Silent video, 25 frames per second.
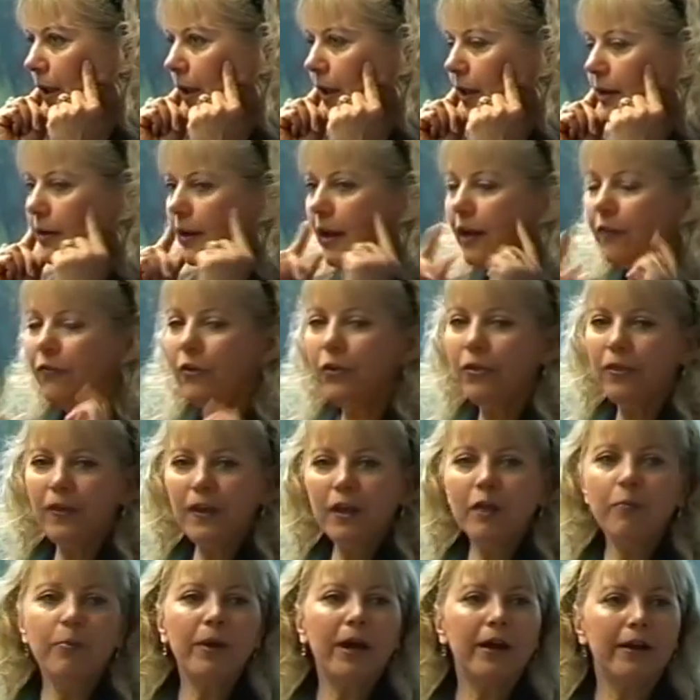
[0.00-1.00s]
Now, if you
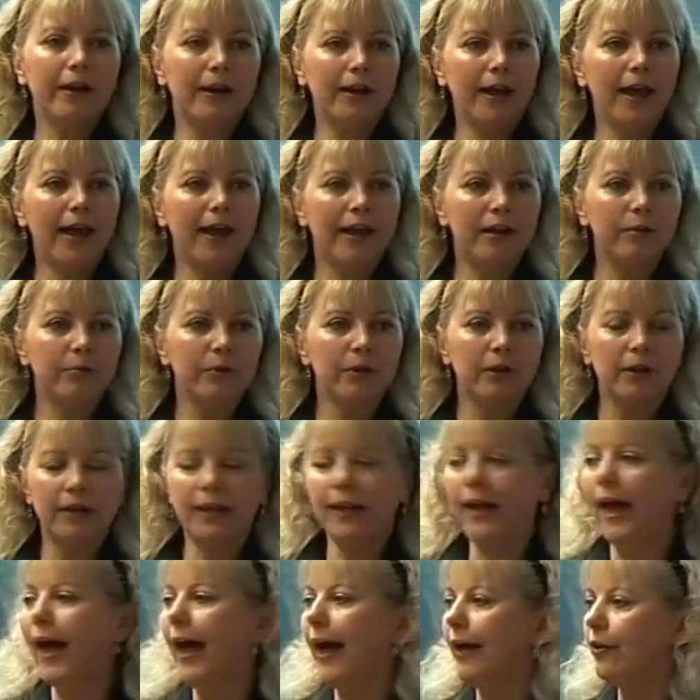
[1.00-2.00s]
think about an animal, a
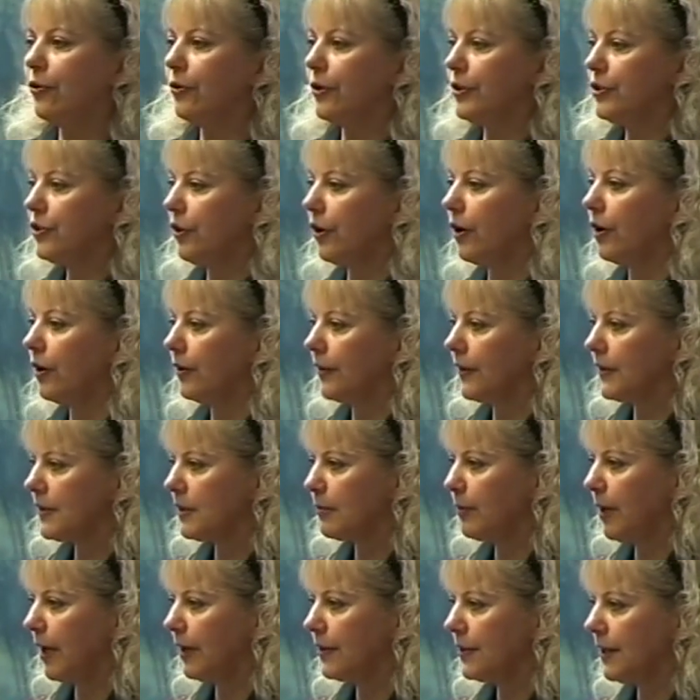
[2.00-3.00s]
cat or a dog that's
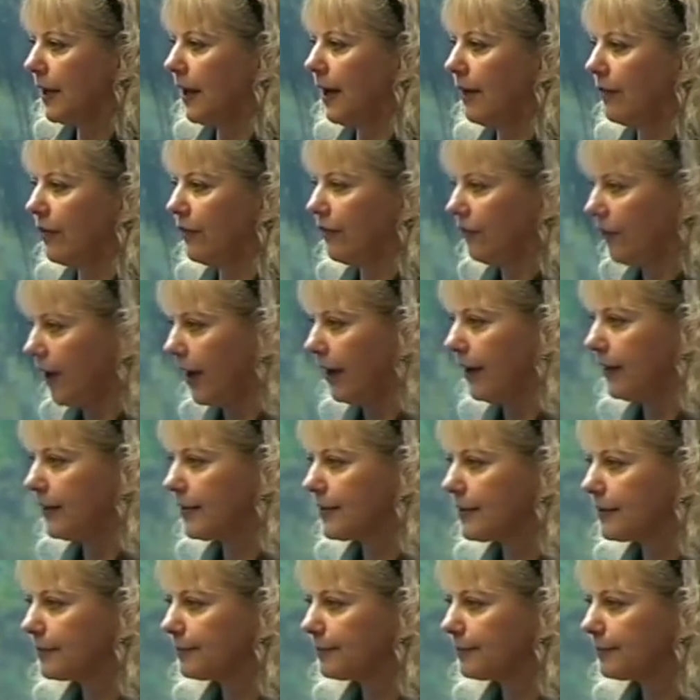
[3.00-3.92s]
about to have a fight,